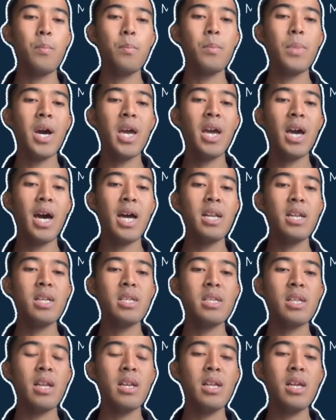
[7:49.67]
By
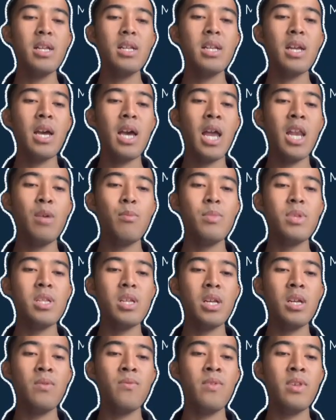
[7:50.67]
understanding the
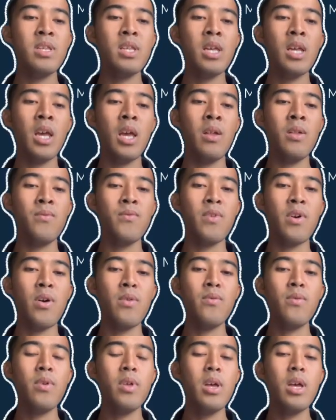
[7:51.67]
elementary physics
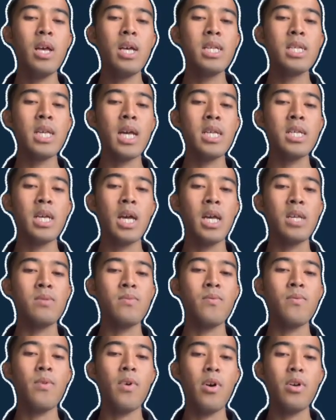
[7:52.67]
involved, such as
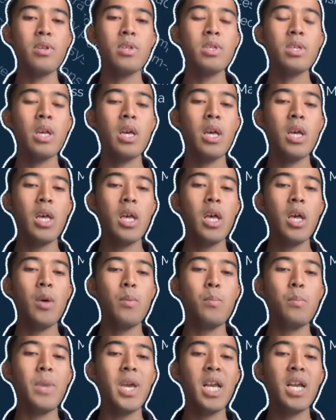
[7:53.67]
force,
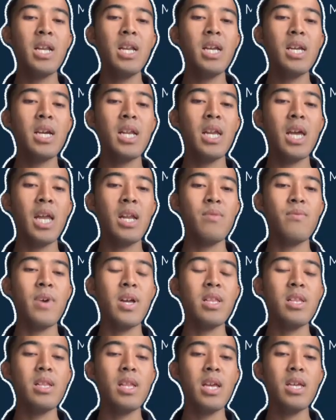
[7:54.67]
mechanical
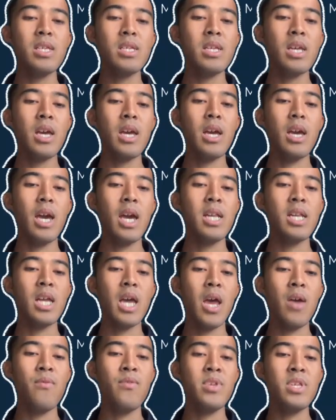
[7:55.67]
advantage, and
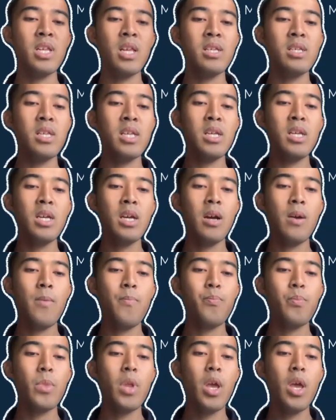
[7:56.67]
efficiency,
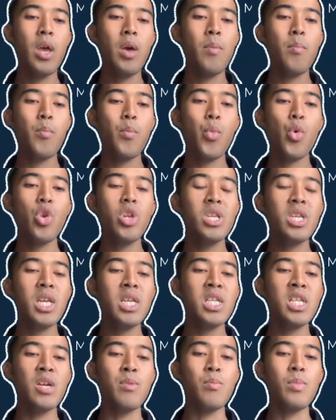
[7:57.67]
pulley
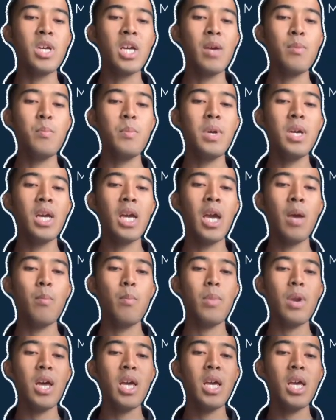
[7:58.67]
system can be
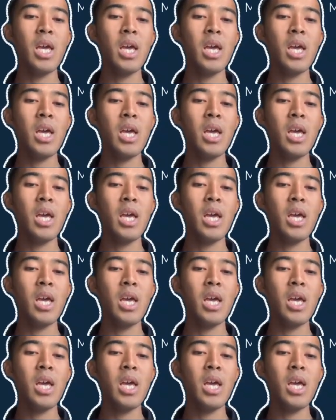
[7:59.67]
applied